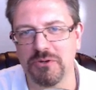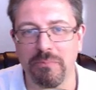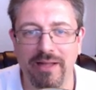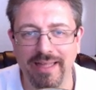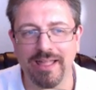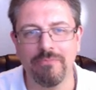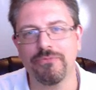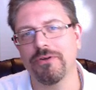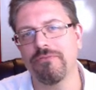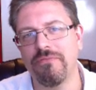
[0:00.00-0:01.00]
You're buying them
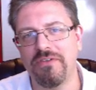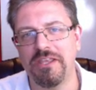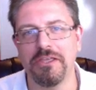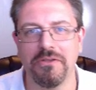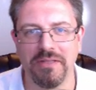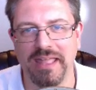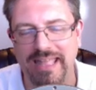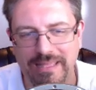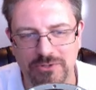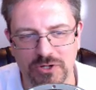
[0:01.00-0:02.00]
for video
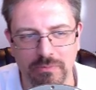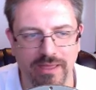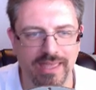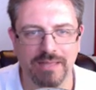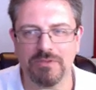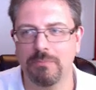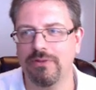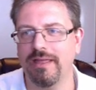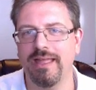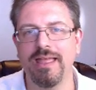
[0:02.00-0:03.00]
games. You're buying them to
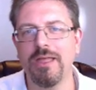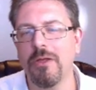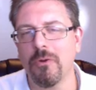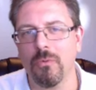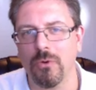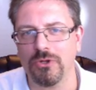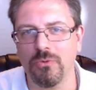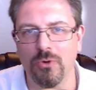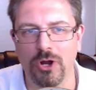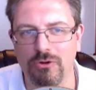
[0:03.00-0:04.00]
play World of
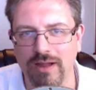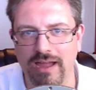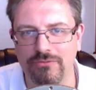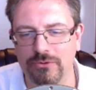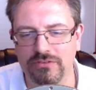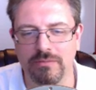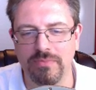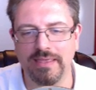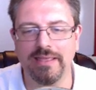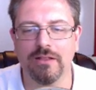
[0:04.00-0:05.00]
Warcraft or
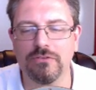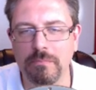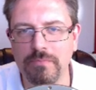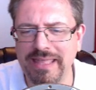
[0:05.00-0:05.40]
something else.